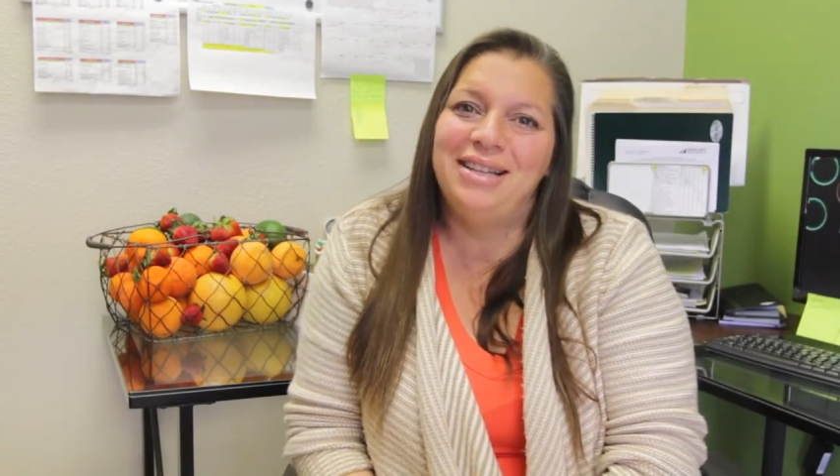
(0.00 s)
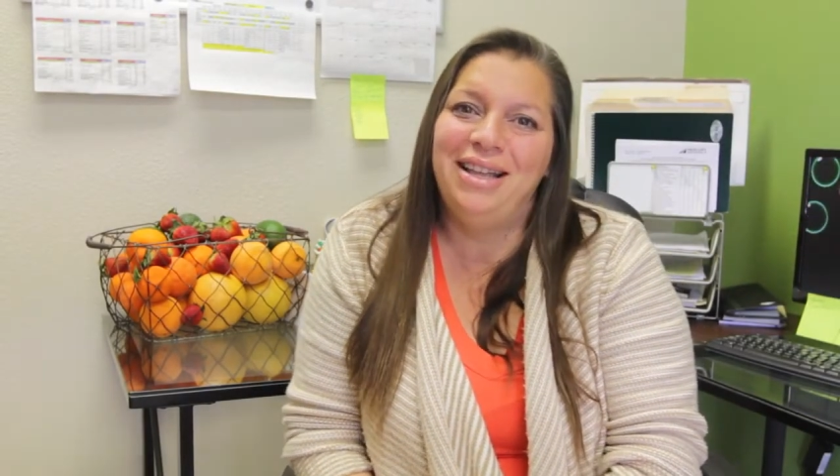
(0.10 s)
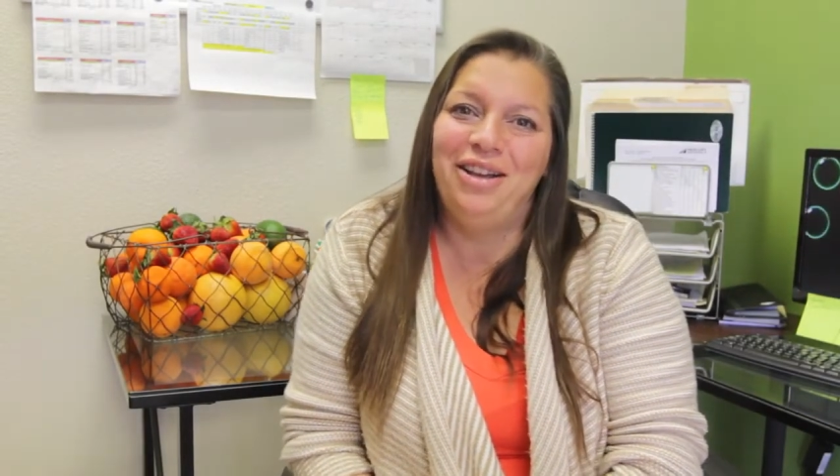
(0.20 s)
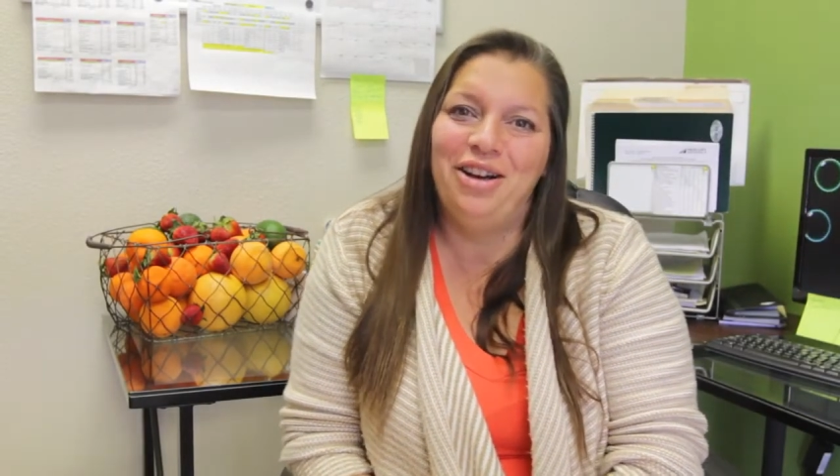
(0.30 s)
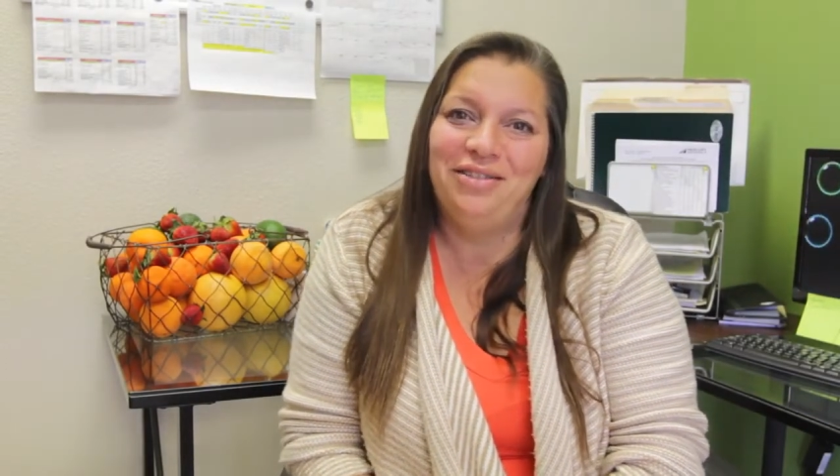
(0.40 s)
at
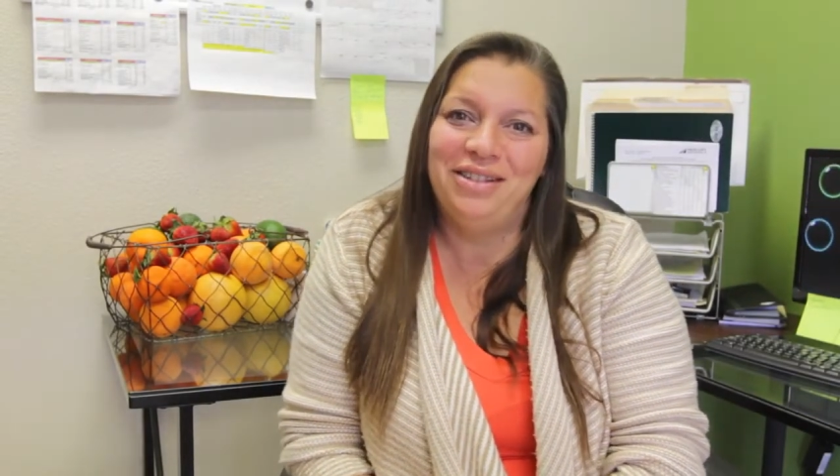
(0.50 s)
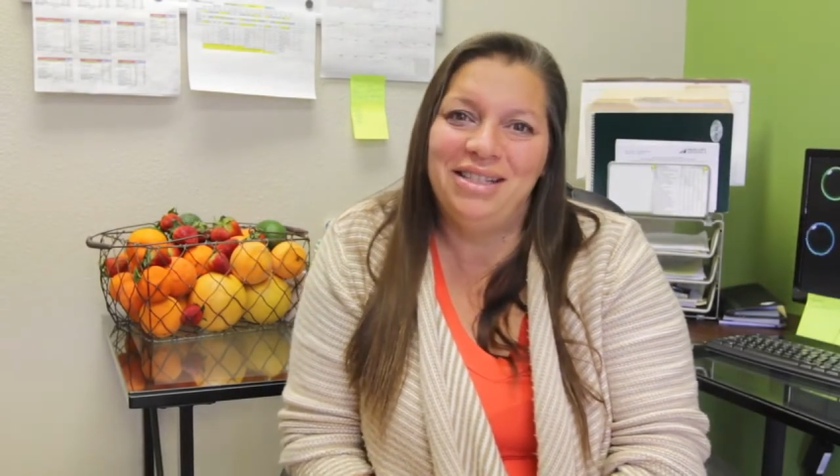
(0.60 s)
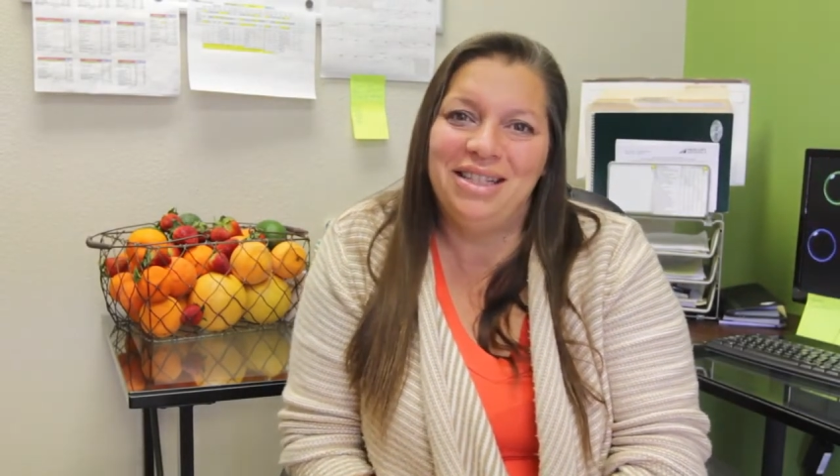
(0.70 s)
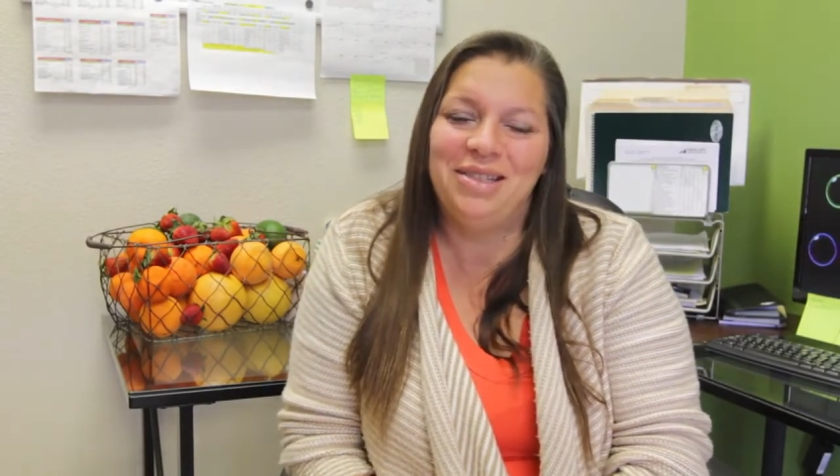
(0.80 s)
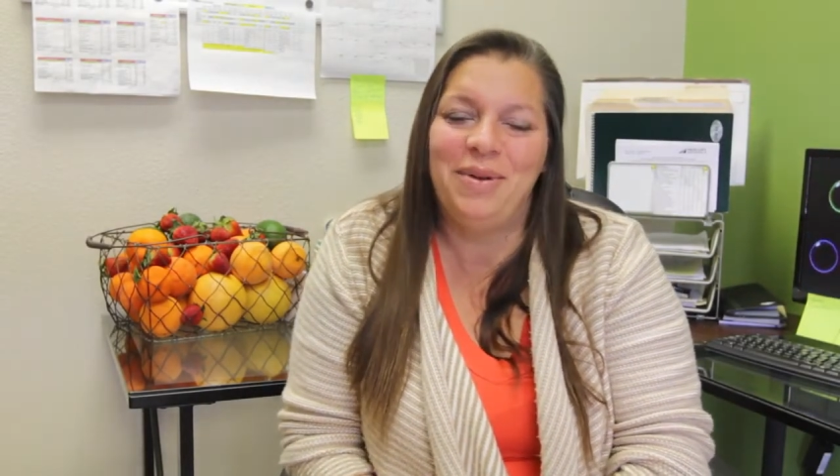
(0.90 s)
Daily
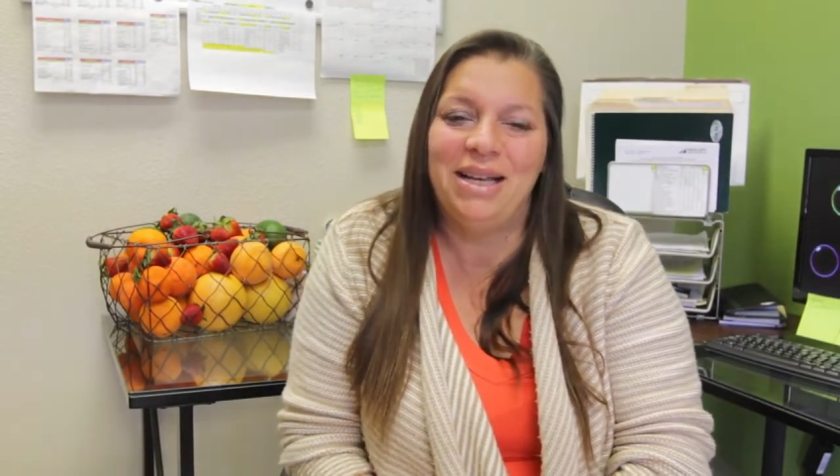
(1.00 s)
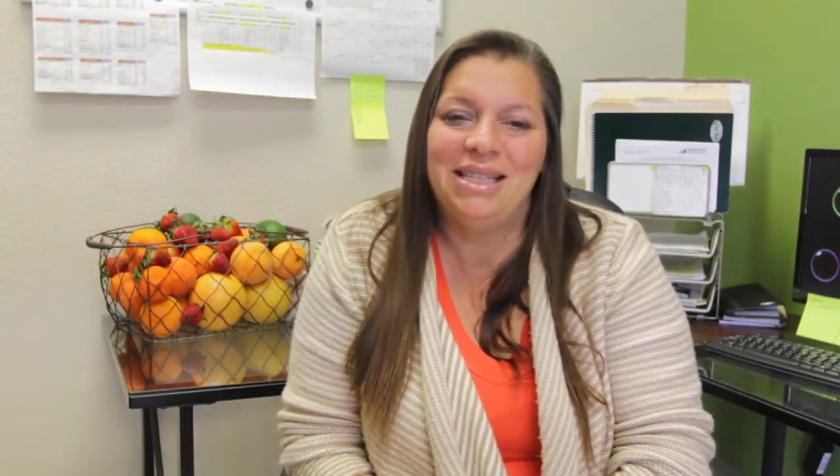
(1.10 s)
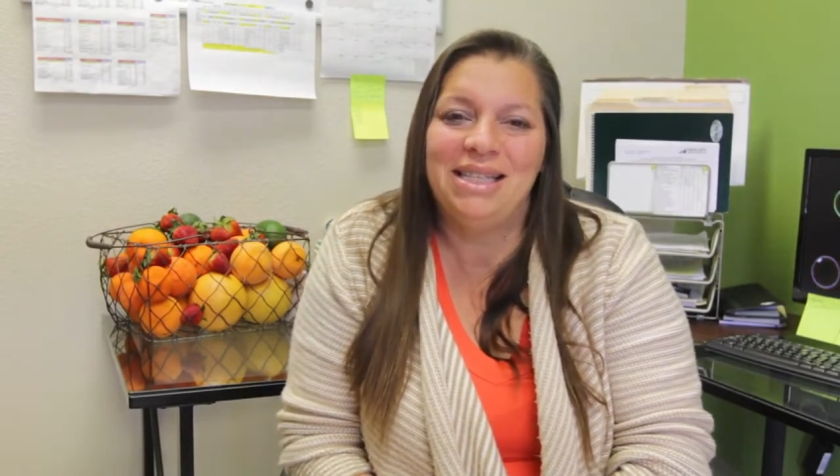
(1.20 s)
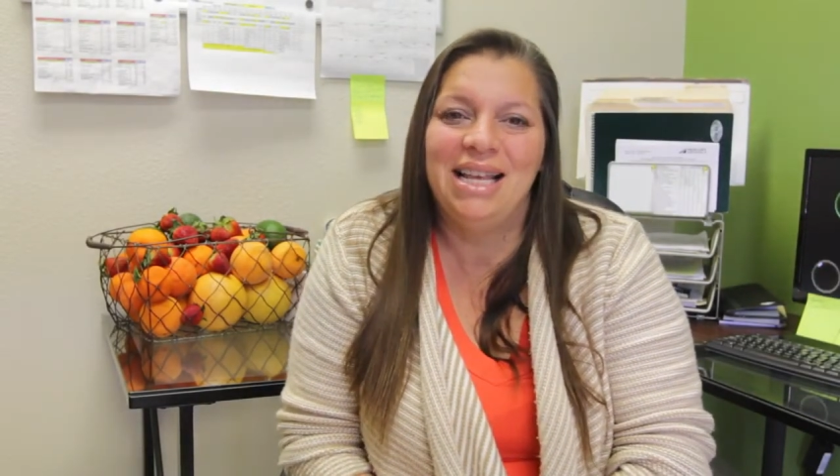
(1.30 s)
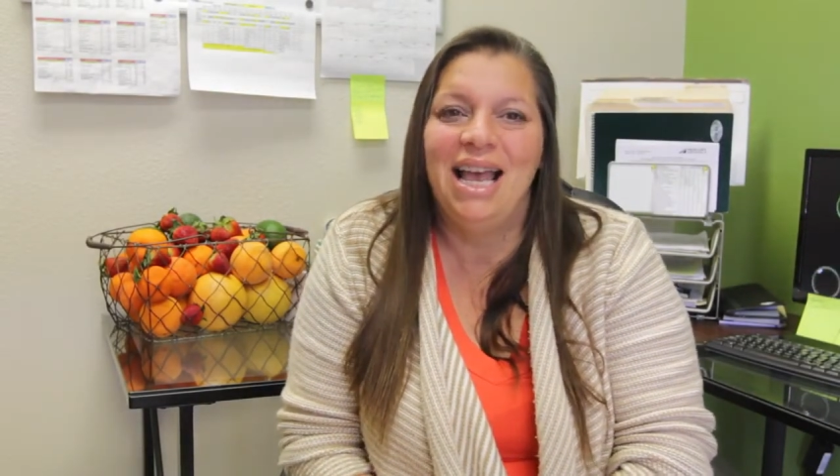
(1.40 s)
Harvest
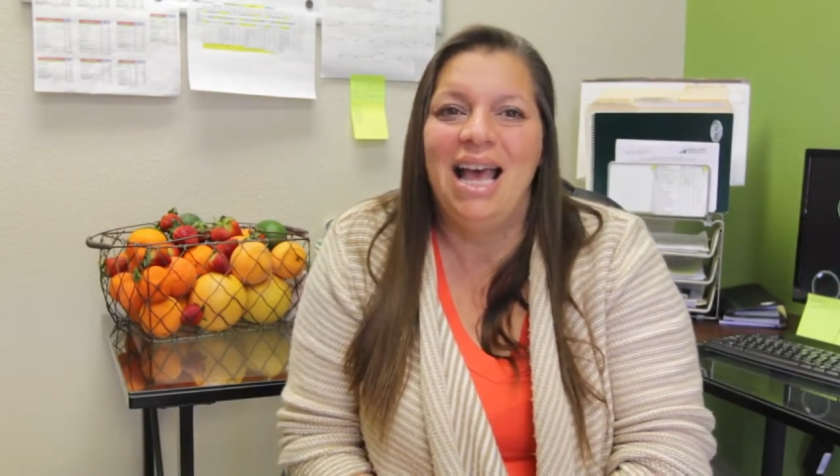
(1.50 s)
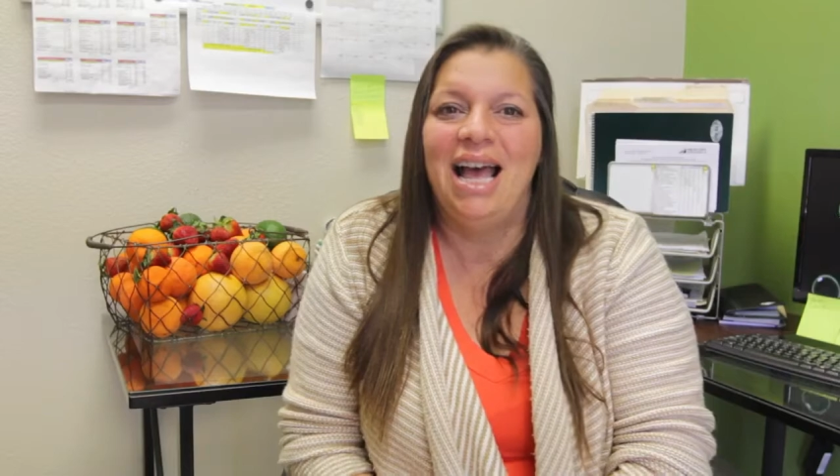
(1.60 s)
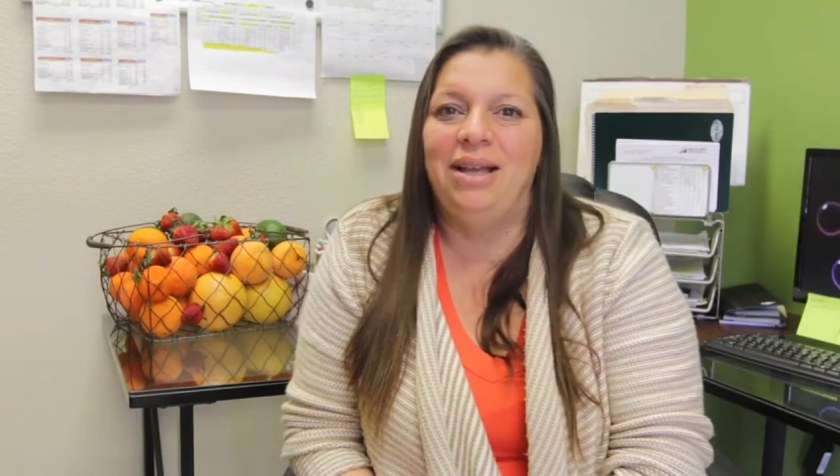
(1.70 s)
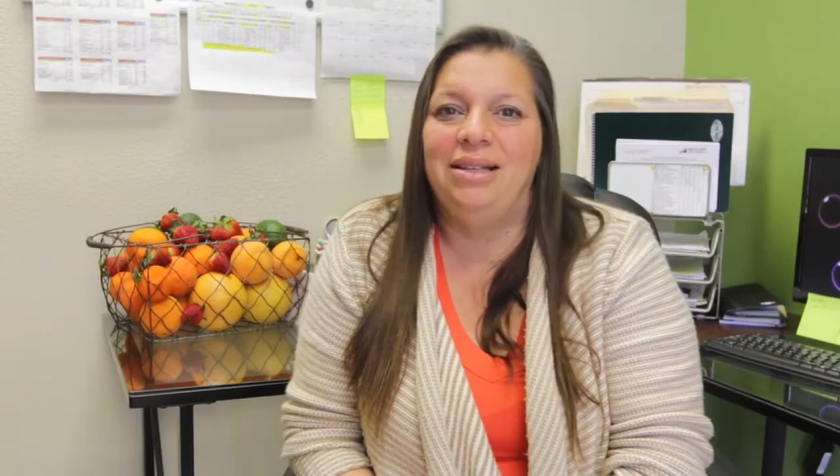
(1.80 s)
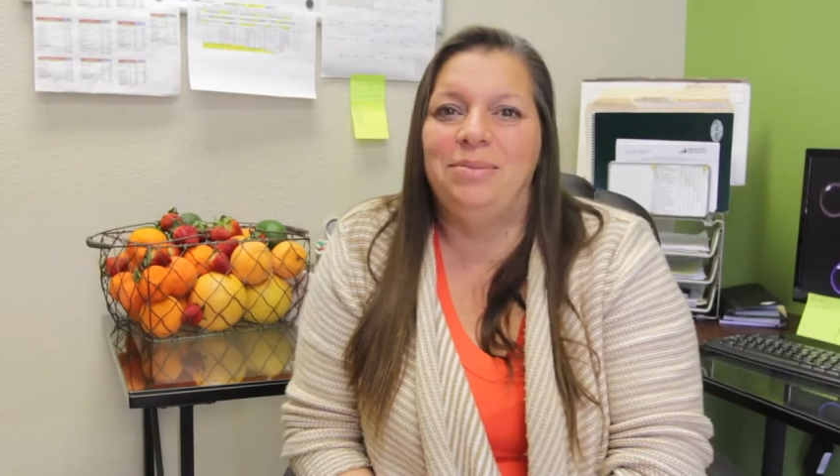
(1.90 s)
Express.
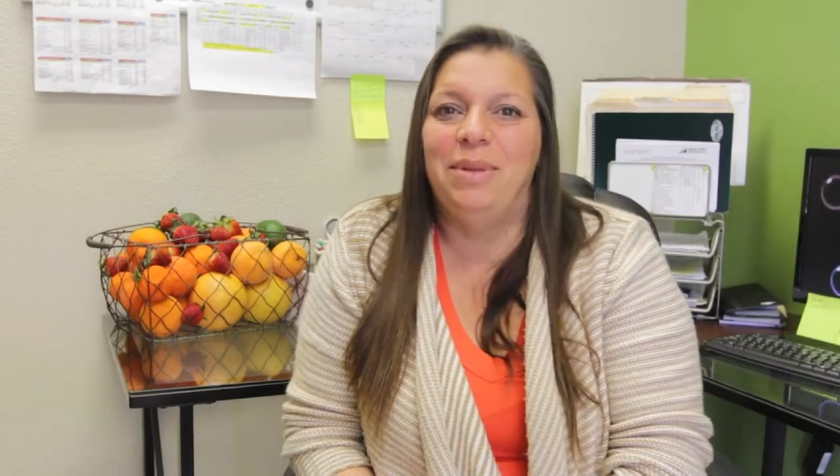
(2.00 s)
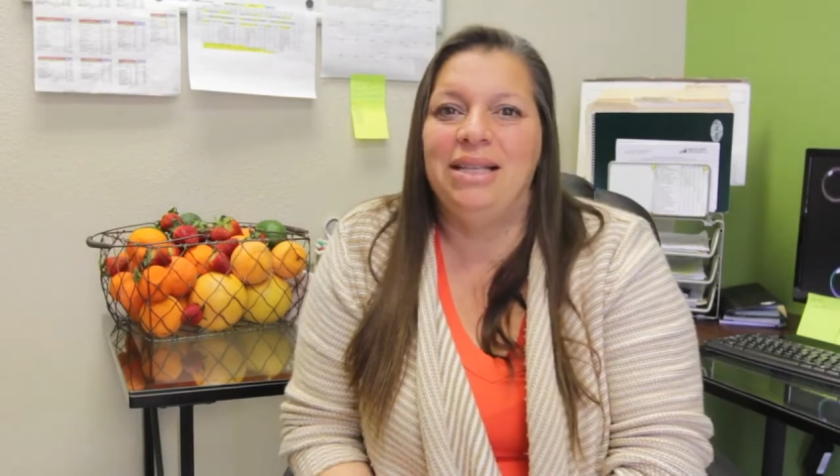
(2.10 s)
It's